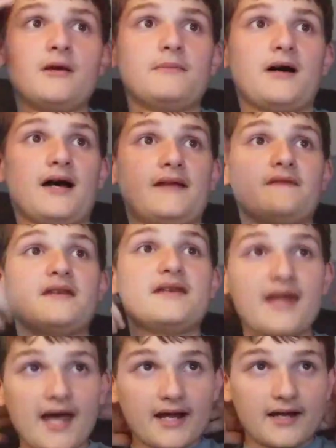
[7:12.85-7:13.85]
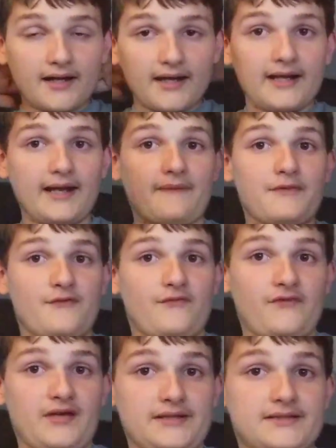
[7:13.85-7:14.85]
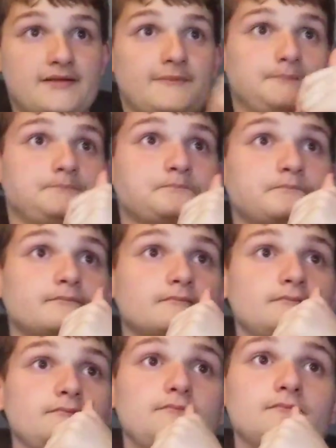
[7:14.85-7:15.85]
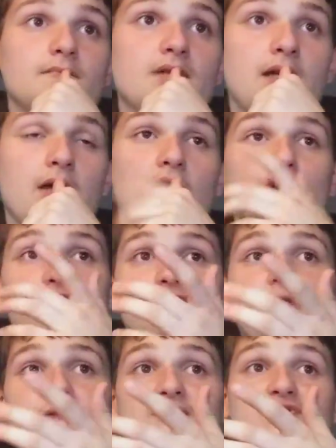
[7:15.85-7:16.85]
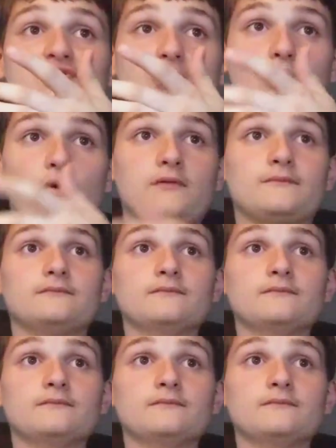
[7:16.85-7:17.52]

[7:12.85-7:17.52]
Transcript: behind the neck, and at the feet, so that the soul